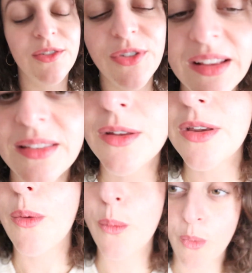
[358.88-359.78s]

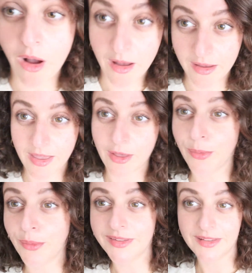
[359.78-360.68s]
reason why I
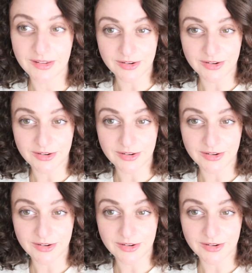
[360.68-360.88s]
call this a